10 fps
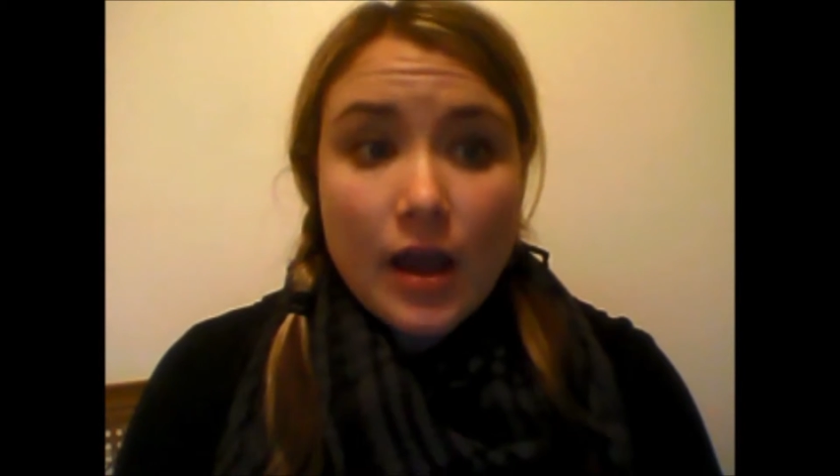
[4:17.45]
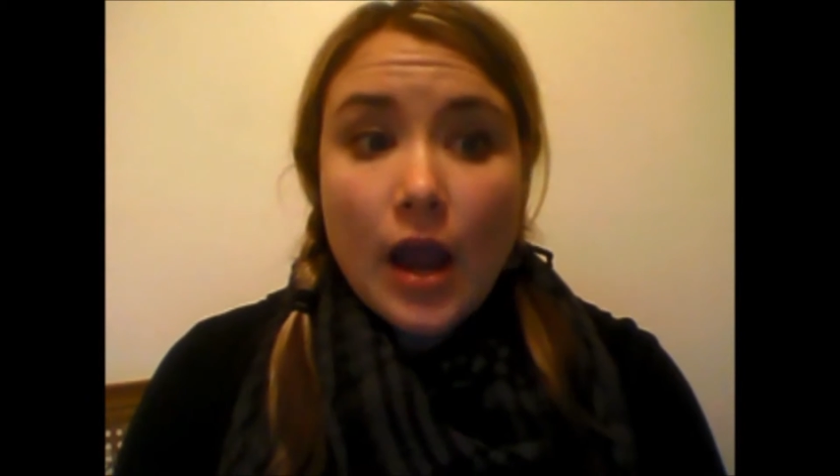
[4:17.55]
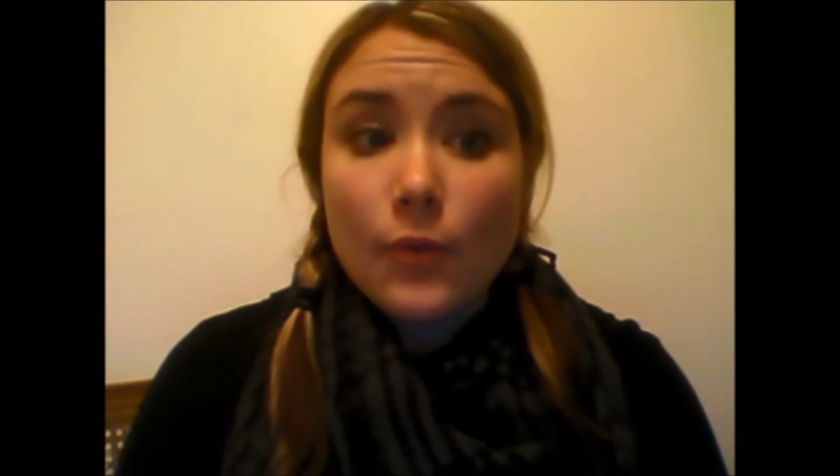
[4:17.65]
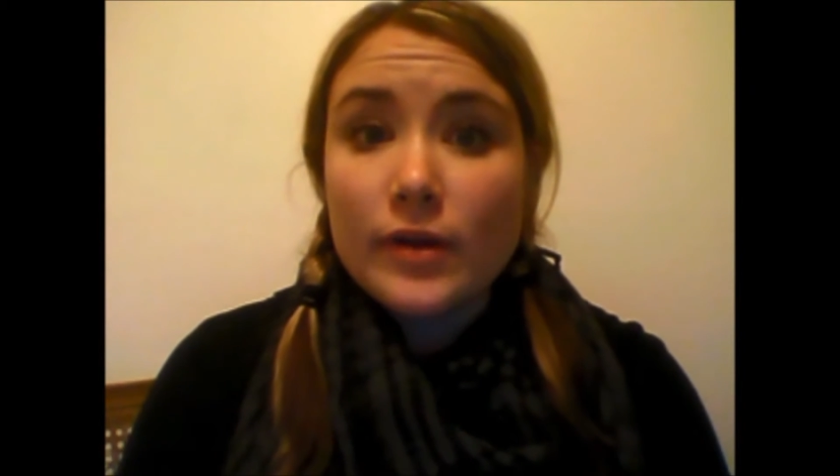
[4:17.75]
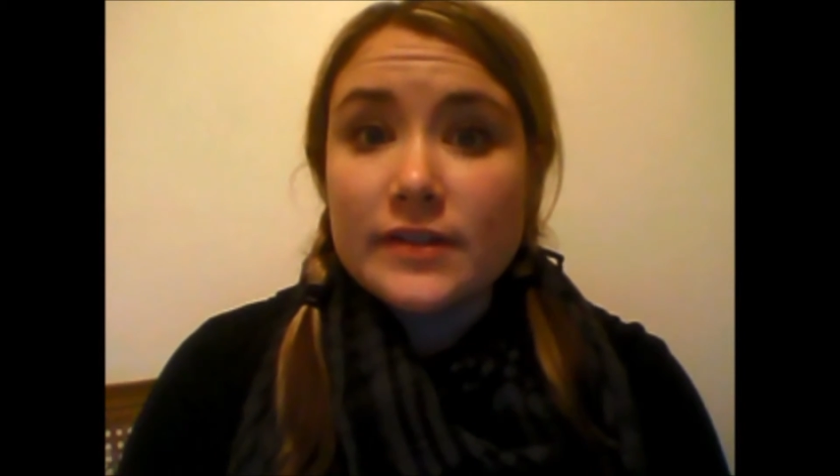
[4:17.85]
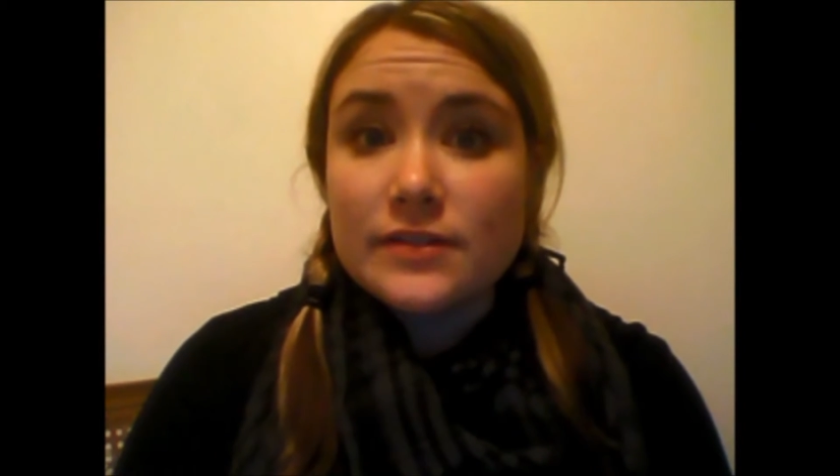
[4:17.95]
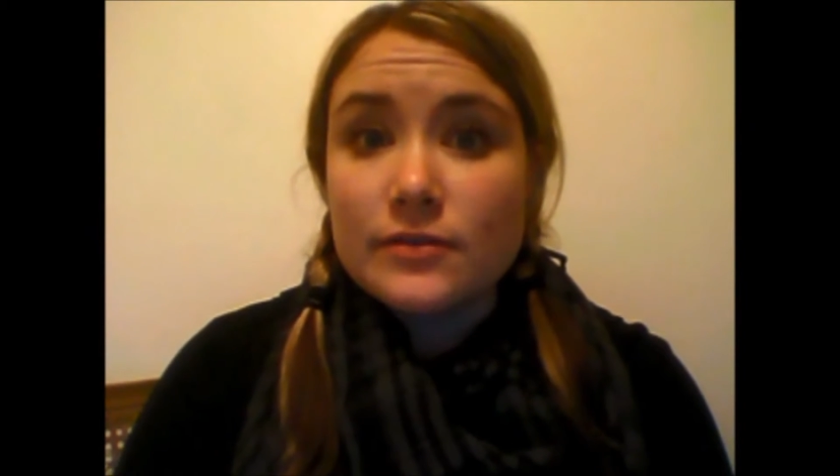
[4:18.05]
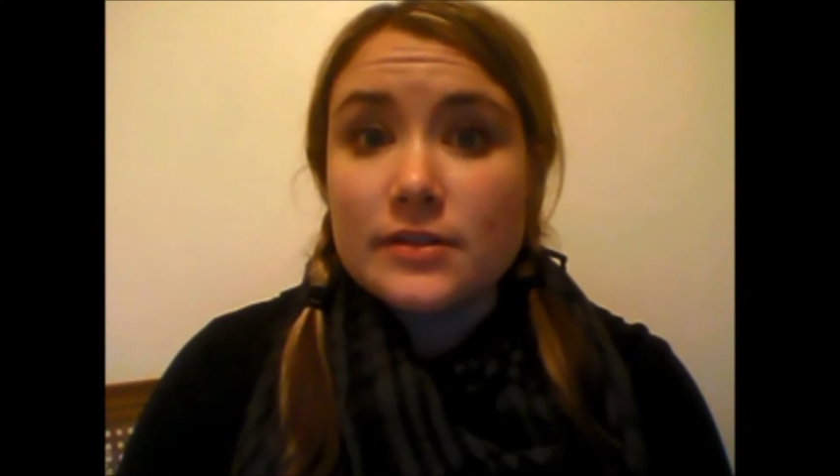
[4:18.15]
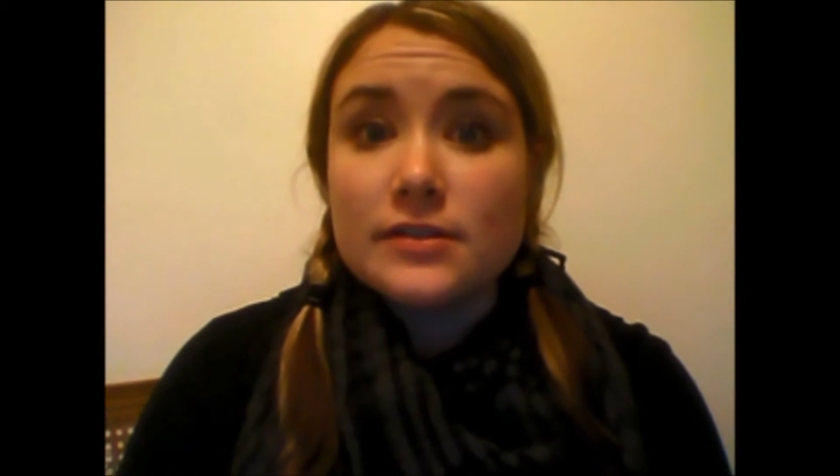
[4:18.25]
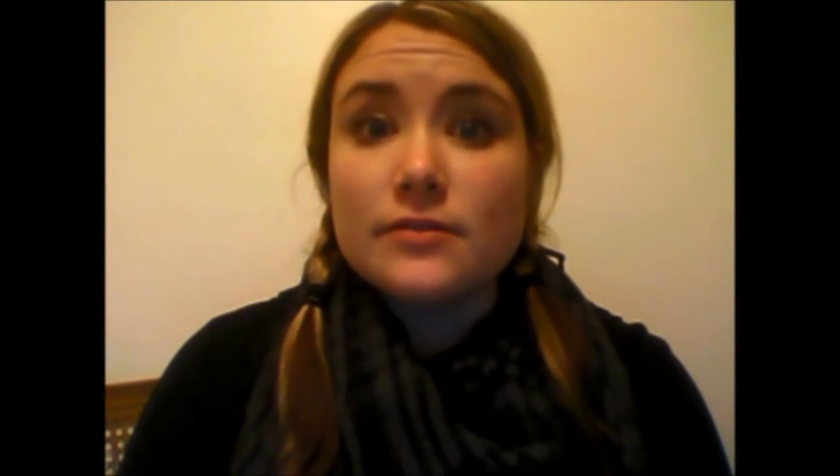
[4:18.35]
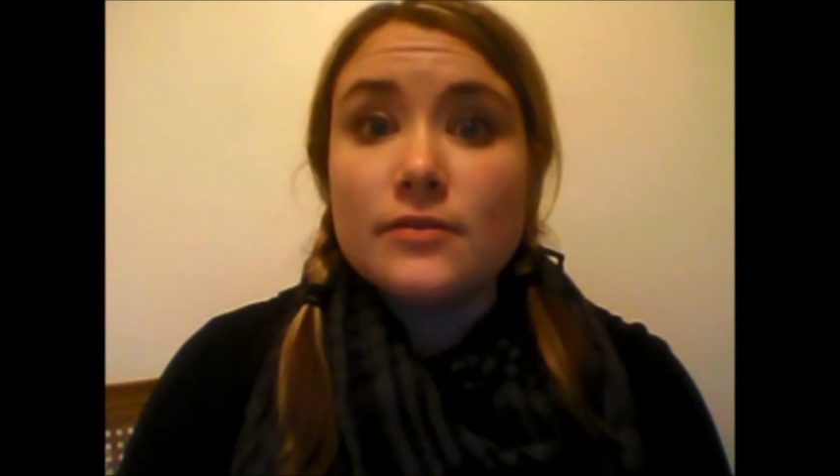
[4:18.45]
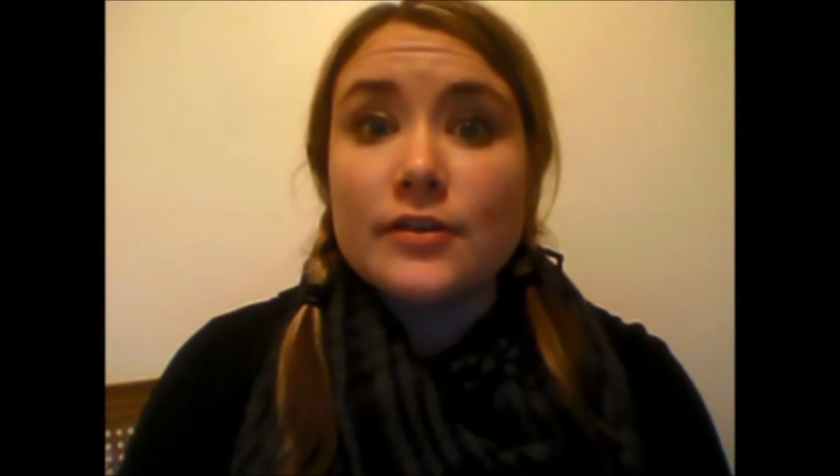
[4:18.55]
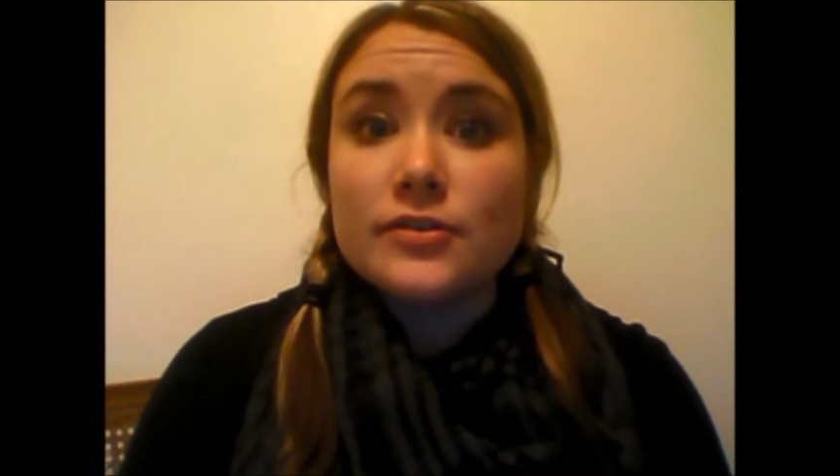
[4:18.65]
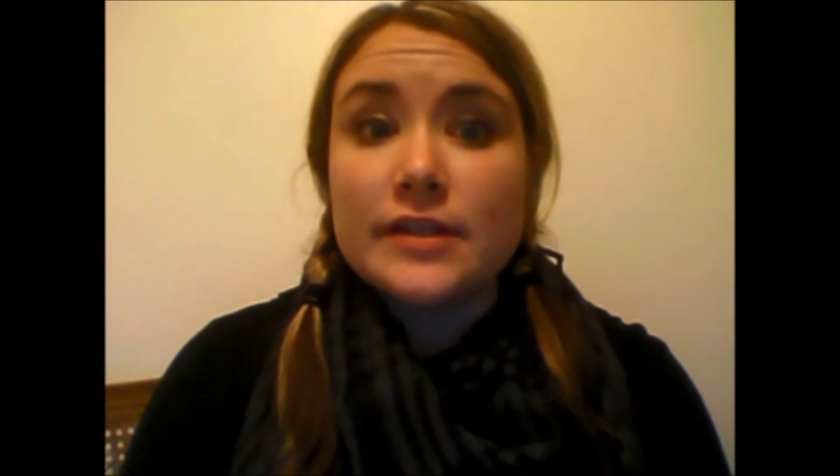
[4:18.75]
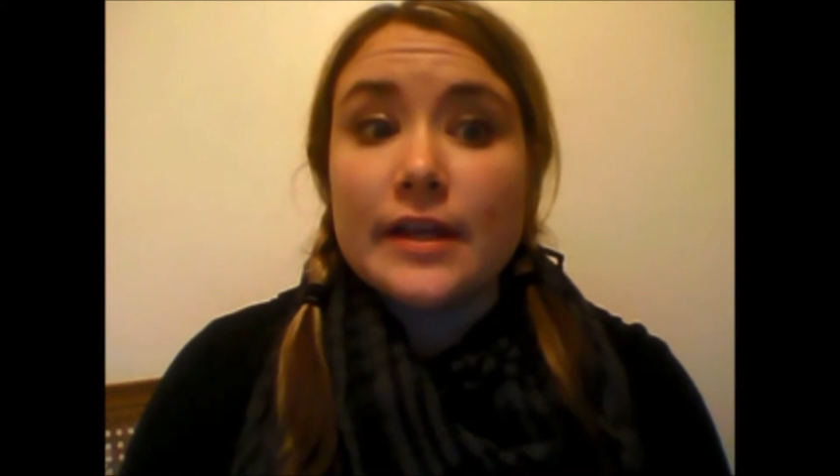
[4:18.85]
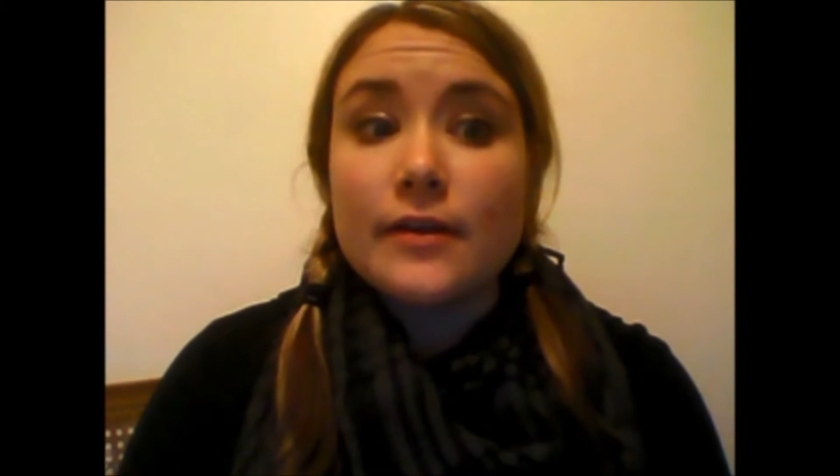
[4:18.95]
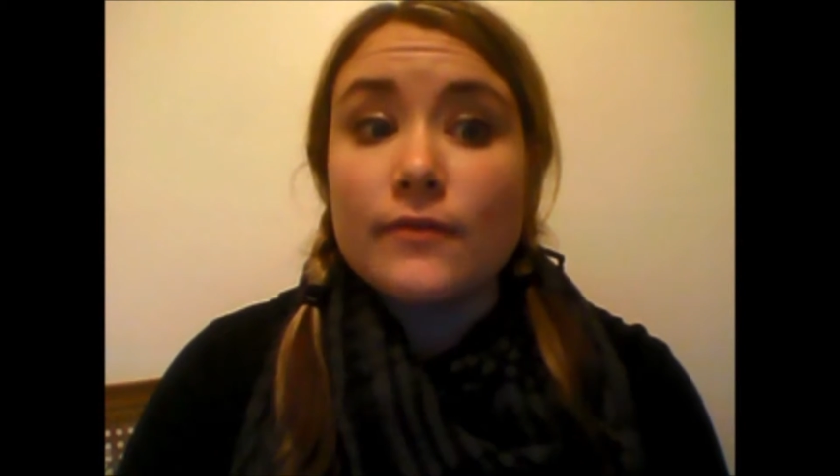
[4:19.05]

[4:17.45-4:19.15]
I want students to understand